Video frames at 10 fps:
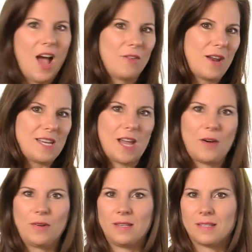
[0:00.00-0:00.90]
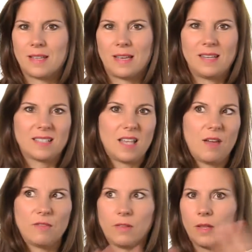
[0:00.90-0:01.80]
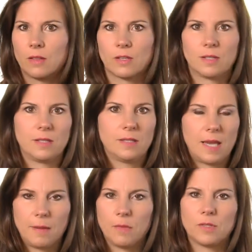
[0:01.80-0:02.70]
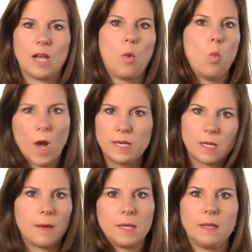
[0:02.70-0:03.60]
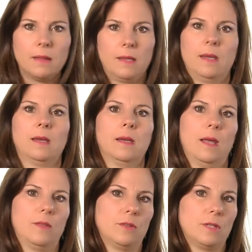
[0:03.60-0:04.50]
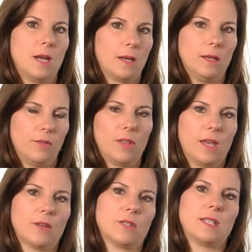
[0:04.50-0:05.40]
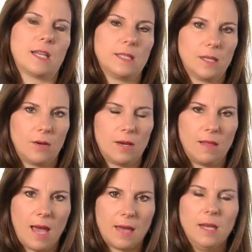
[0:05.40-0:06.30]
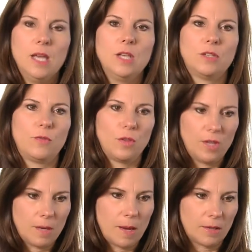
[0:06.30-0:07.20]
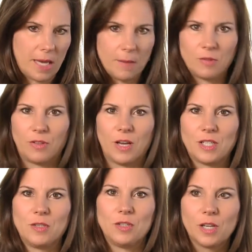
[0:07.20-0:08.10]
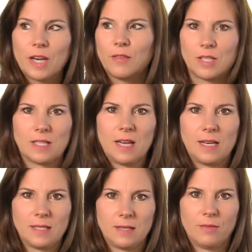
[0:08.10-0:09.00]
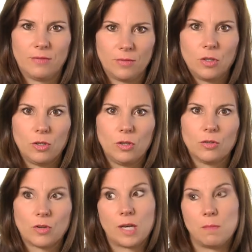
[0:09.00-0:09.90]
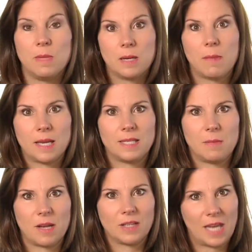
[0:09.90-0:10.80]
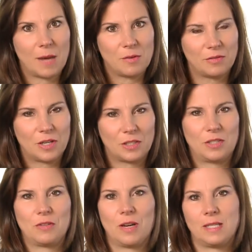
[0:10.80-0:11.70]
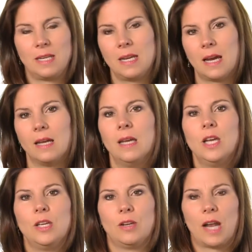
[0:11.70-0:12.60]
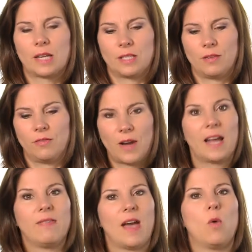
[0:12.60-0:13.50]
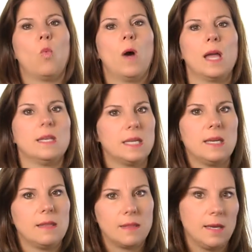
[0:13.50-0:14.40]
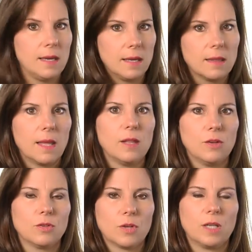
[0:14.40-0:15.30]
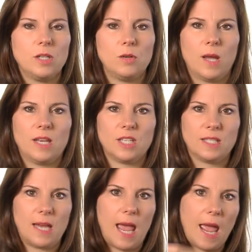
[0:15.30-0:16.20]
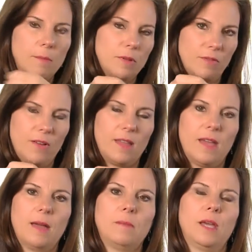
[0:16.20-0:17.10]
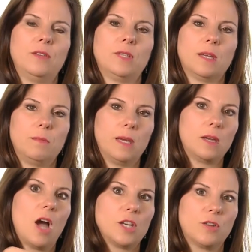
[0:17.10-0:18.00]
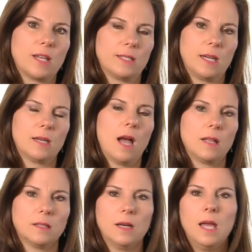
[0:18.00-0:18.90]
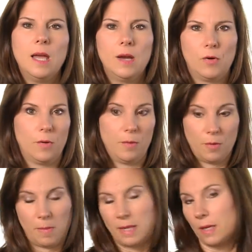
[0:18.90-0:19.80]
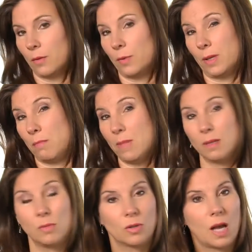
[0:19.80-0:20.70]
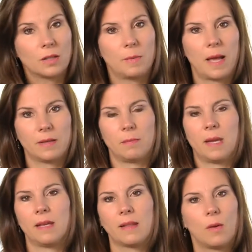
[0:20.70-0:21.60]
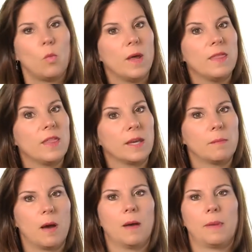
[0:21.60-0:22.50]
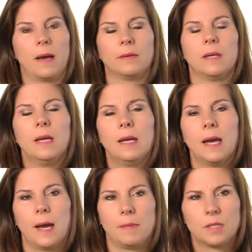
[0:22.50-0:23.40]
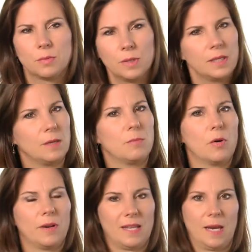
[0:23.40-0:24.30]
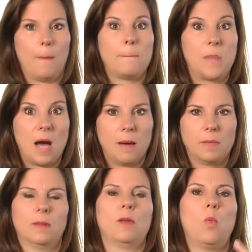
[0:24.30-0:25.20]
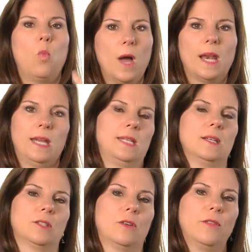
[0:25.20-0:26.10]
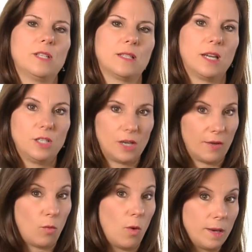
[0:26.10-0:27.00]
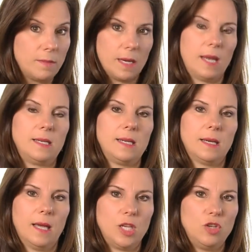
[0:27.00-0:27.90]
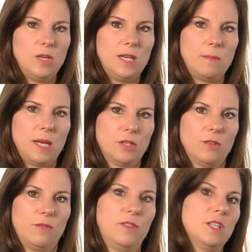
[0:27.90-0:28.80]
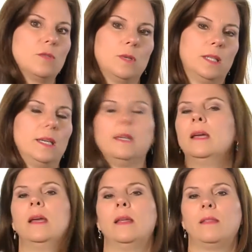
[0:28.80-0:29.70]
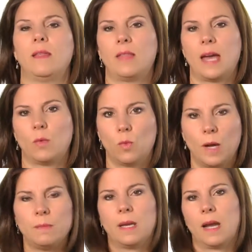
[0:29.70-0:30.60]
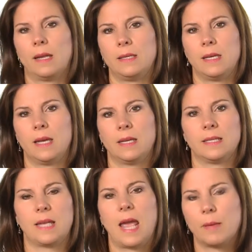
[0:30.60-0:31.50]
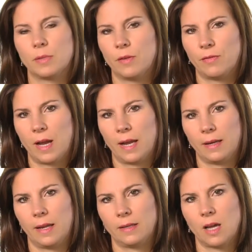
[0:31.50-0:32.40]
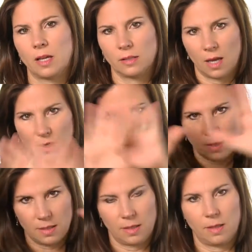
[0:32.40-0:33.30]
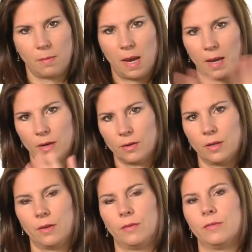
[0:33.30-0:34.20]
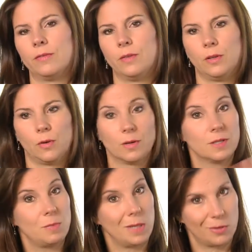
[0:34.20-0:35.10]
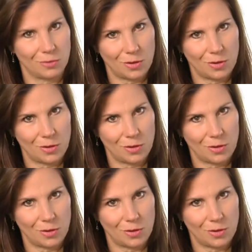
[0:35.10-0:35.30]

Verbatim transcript: Right now in slide decks, everything everything looks the same. There's not one dominant thing and there's not everything else secondary to that. So if you think about camouflage and you look at every slide as if you're trying to minimize the amount of camouflage to your idea, you can actually find that one key thing that you're trying to do and just amplify that by using a big contrasting color or, or making a really minimal color palette and making that one thing pop out. Um, it's really important that it pop, the one idea. So every slide should have one big idea and you need to make sure visually that that one big idea is amplified and not lost in the mire of your speaker